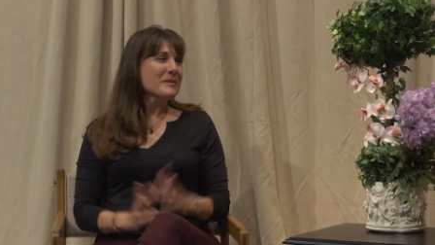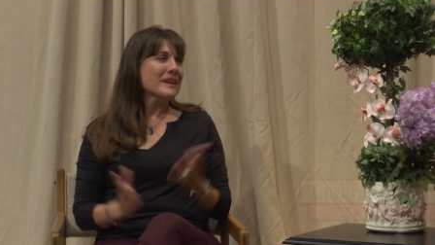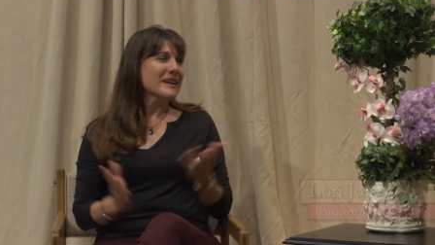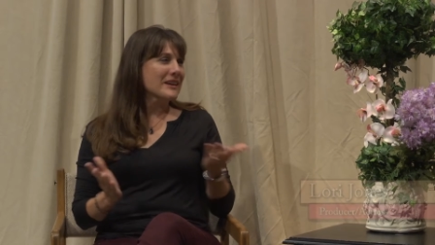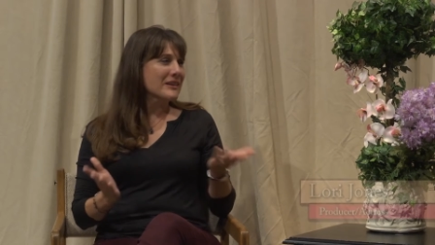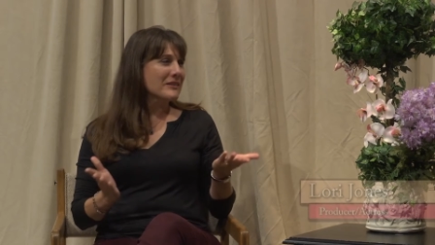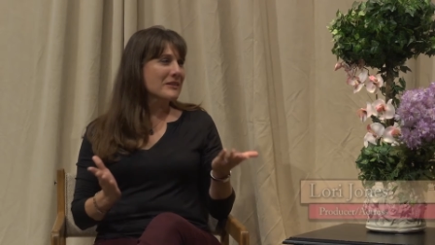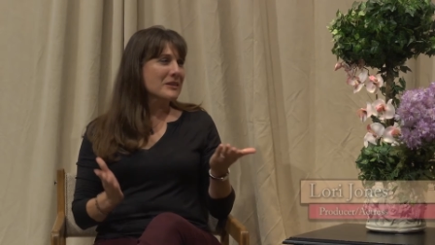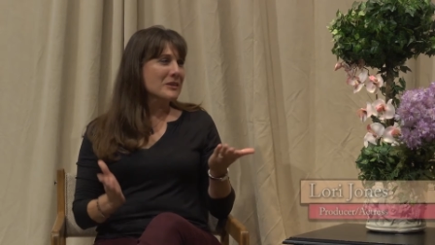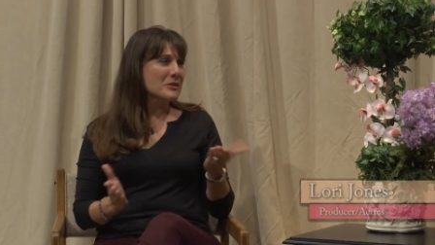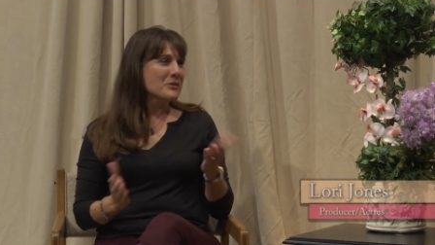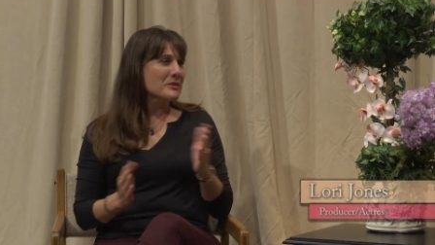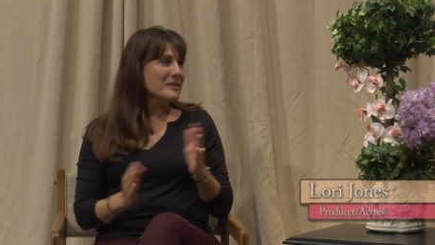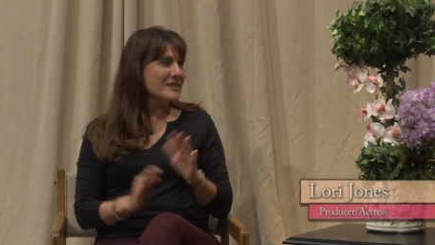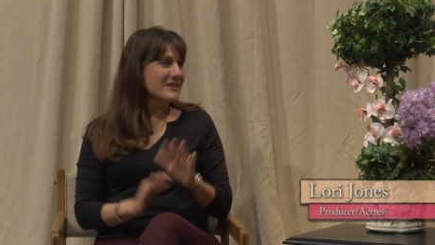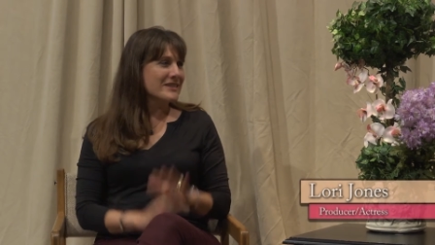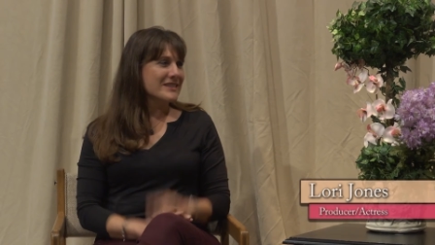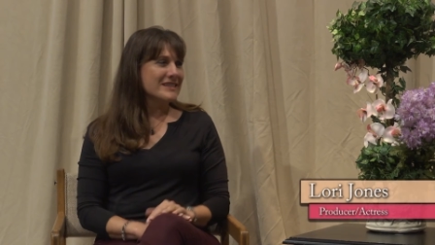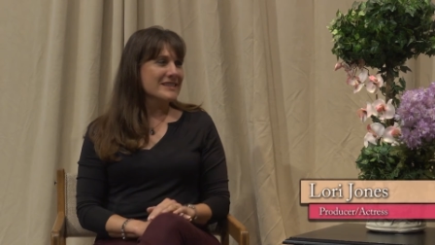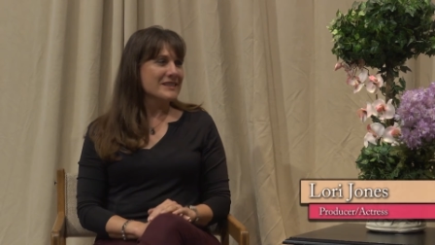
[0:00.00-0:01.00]
Hero
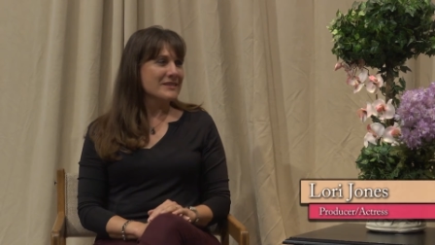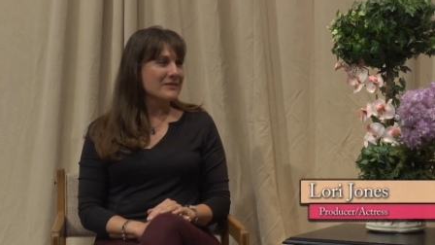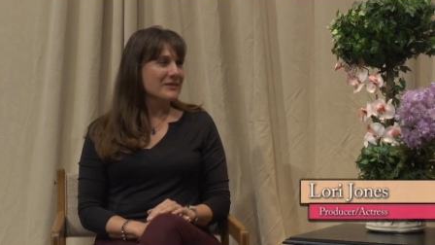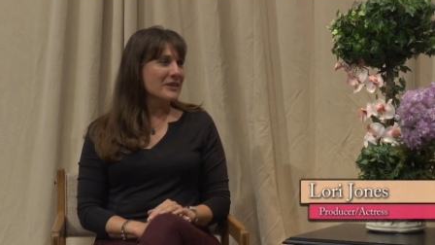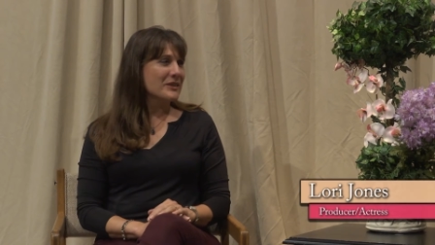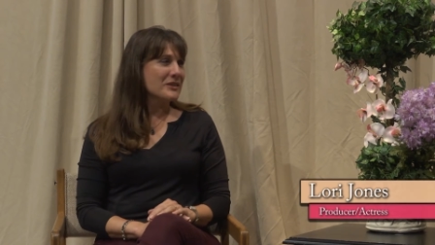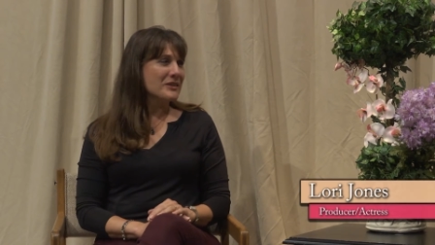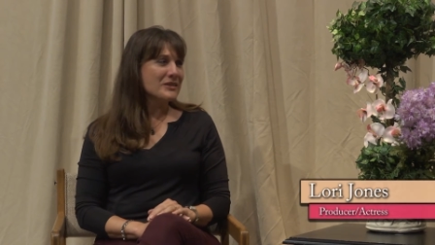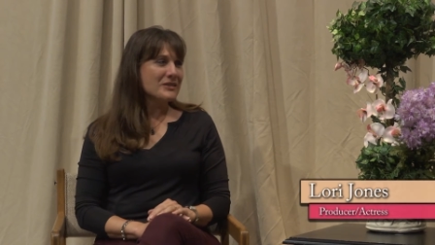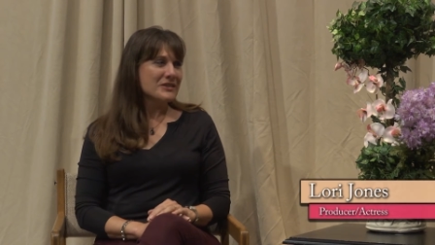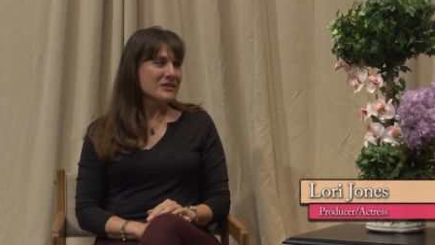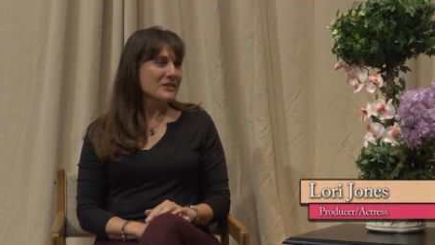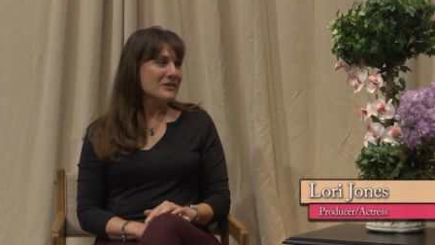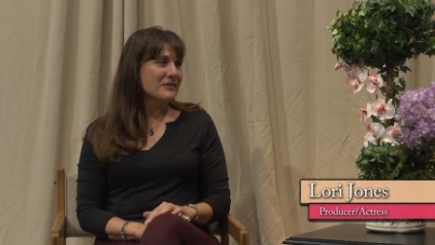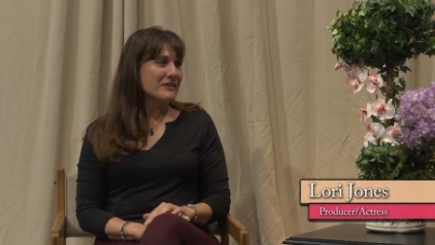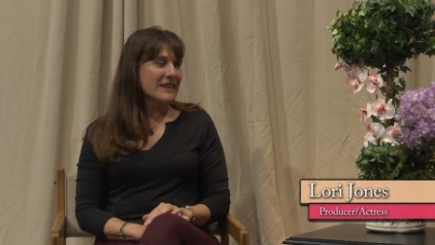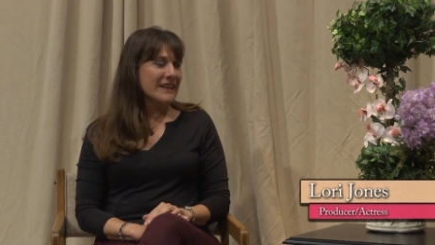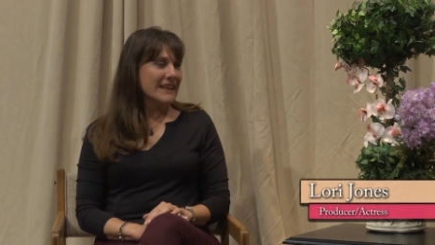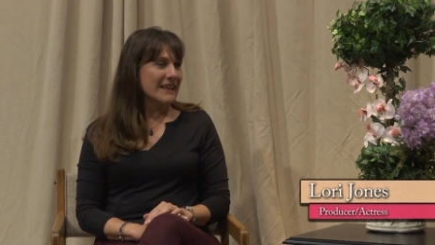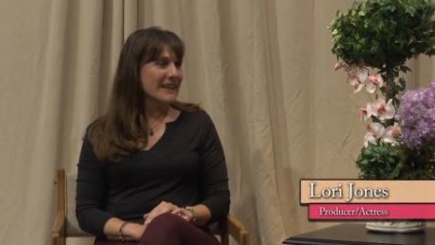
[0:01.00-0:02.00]
was just a photo
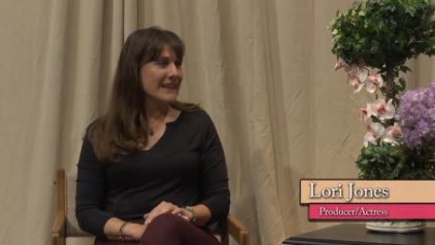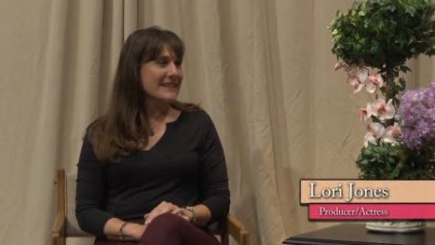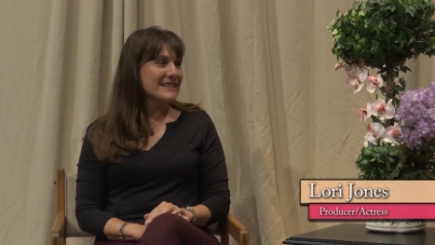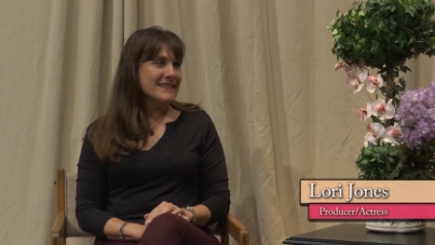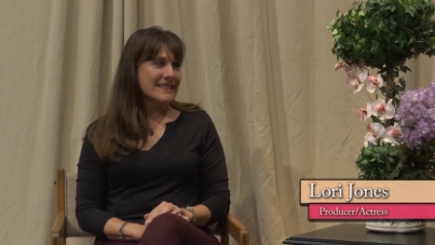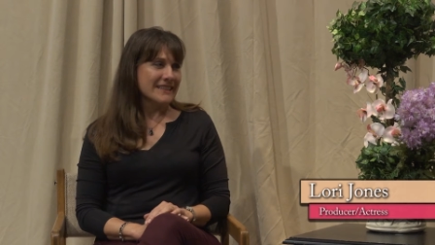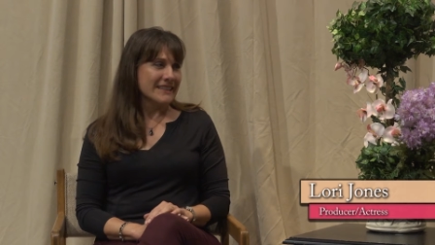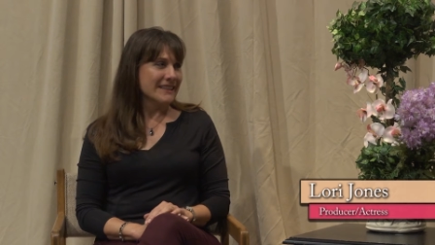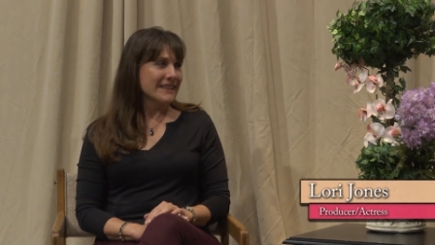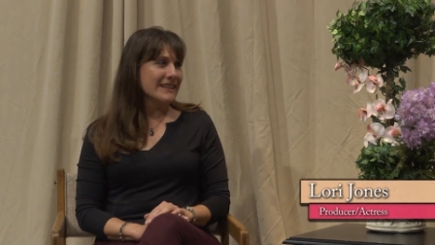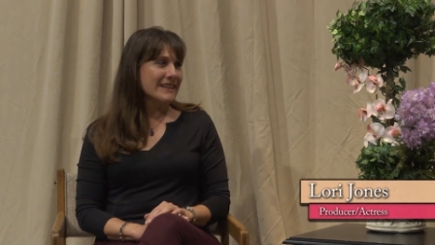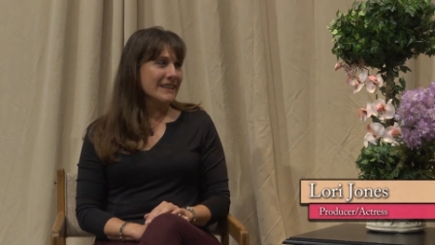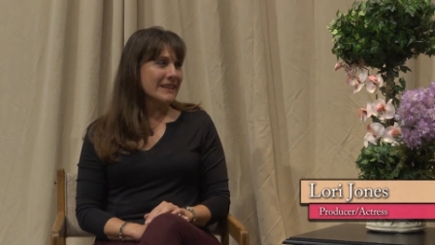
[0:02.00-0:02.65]
shoot that I did.